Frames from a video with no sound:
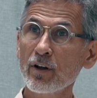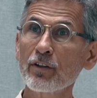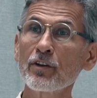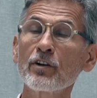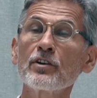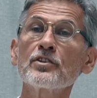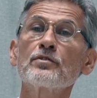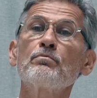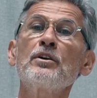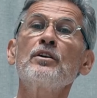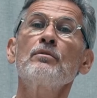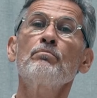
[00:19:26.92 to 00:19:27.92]
there is
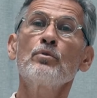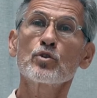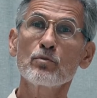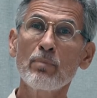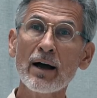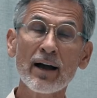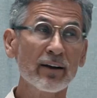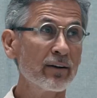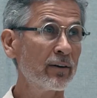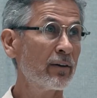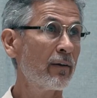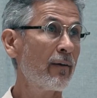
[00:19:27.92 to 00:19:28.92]
being pushed back.
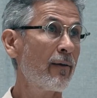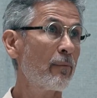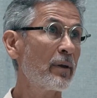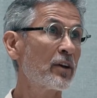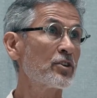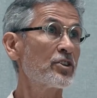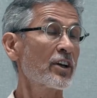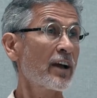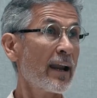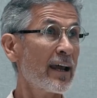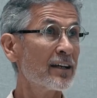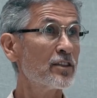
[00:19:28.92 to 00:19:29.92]
Because the
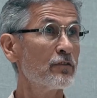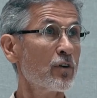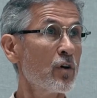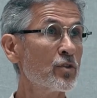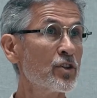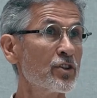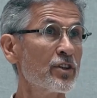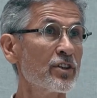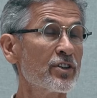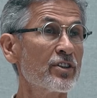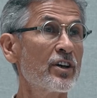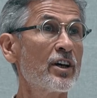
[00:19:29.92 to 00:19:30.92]
collective
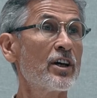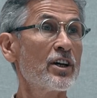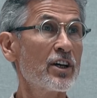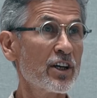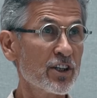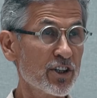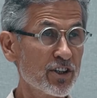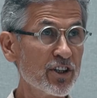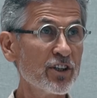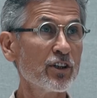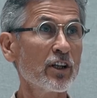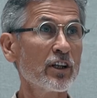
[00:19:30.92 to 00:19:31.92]
consciousness
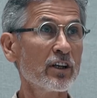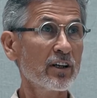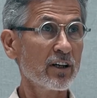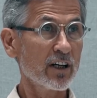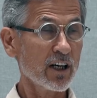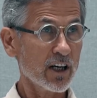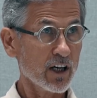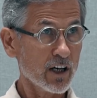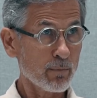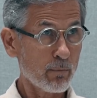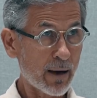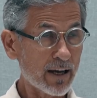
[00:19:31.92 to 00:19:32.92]
still,
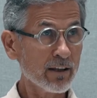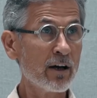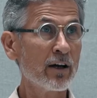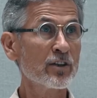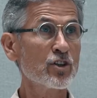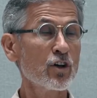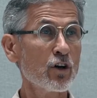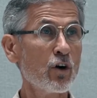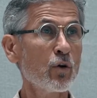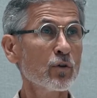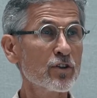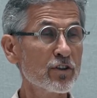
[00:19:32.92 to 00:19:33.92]
by large,
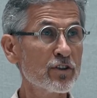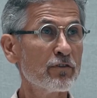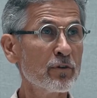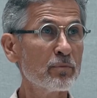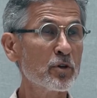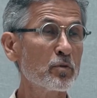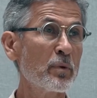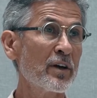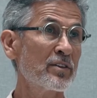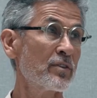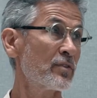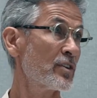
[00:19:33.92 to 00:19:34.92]
holds different
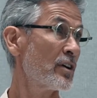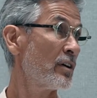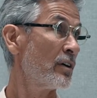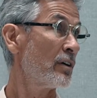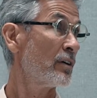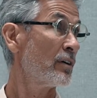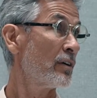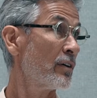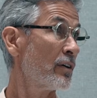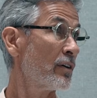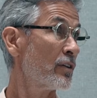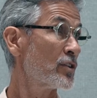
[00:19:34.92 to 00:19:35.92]
perspectives.
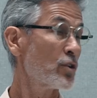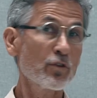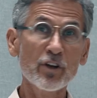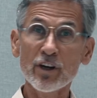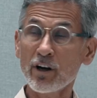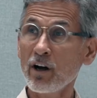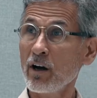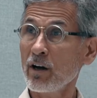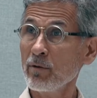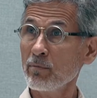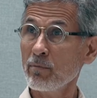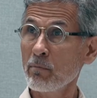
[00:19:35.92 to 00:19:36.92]
So there
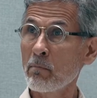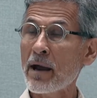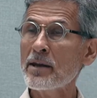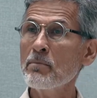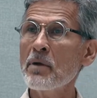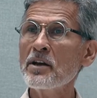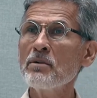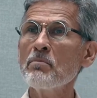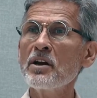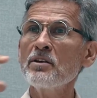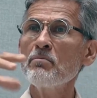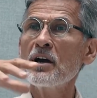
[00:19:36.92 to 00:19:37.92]
are many, many,
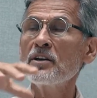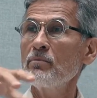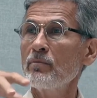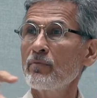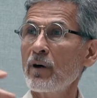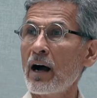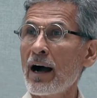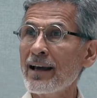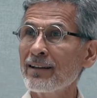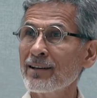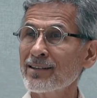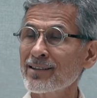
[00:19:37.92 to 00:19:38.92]
many, many
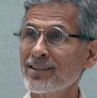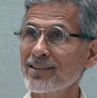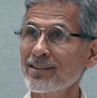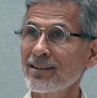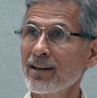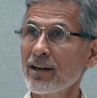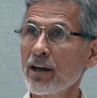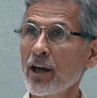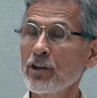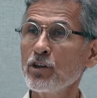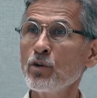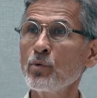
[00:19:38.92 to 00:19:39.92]
islands
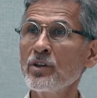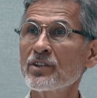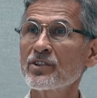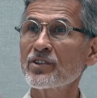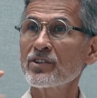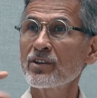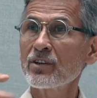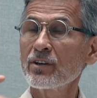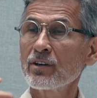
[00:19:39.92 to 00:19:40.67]
and units